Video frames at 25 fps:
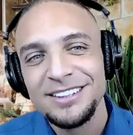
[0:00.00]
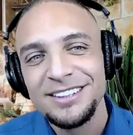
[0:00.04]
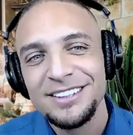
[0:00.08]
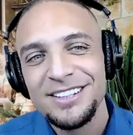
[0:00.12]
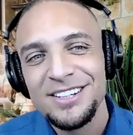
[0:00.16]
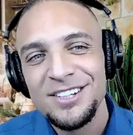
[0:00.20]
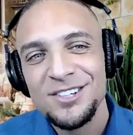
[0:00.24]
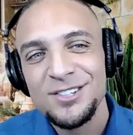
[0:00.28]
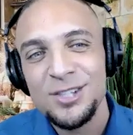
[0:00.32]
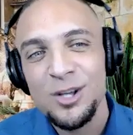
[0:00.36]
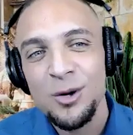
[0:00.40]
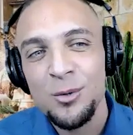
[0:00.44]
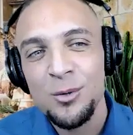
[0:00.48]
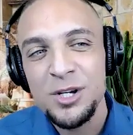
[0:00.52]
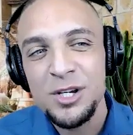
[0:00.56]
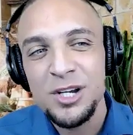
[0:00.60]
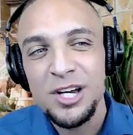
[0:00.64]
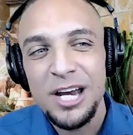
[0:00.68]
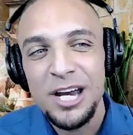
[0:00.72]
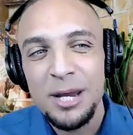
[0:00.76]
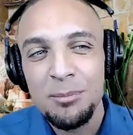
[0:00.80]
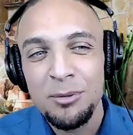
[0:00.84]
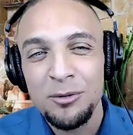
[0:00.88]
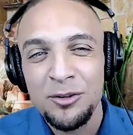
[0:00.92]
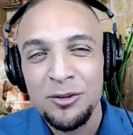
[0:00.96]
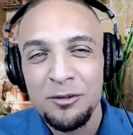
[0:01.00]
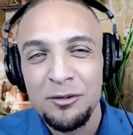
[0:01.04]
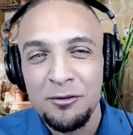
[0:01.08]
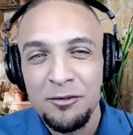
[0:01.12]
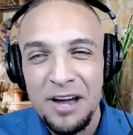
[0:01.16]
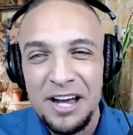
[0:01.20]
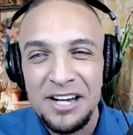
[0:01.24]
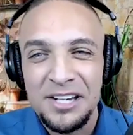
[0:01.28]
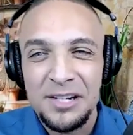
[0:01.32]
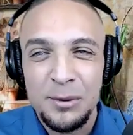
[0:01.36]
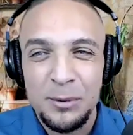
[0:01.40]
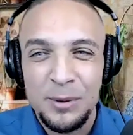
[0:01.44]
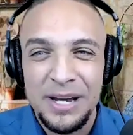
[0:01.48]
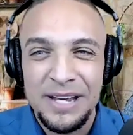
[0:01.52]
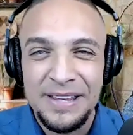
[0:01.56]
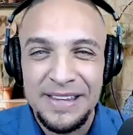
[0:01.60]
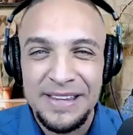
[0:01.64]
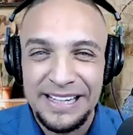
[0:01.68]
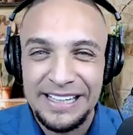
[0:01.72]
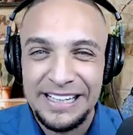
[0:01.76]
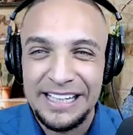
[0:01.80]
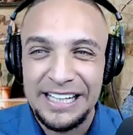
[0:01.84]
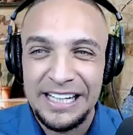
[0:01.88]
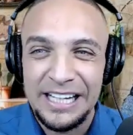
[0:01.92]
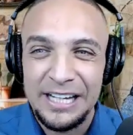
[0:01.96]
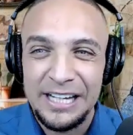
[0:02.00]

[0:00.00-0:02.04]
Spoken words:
So when you're able to find a way that